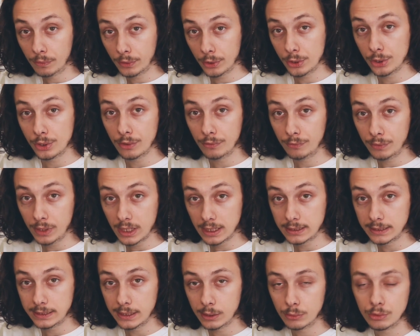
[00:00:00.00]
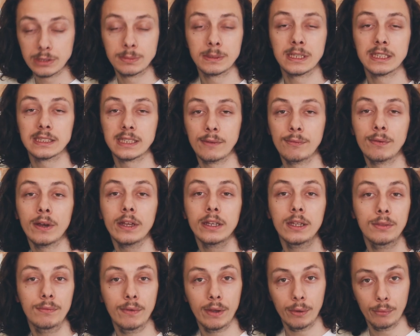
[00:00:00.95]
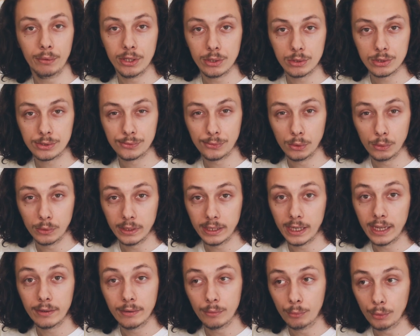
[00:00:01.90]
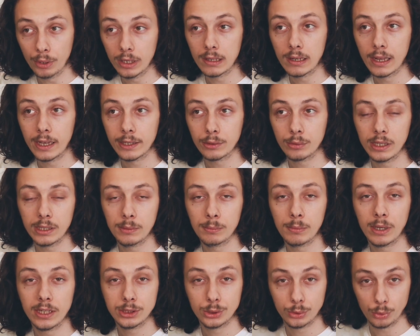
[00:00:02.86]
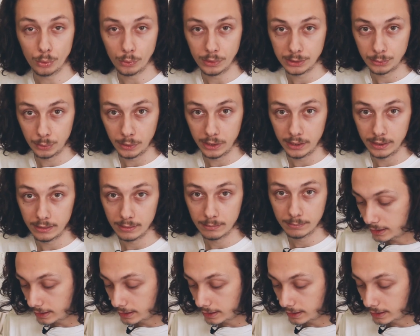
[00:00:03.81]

version of VSCO just because I find it very useful and I really like to edit my stories with it.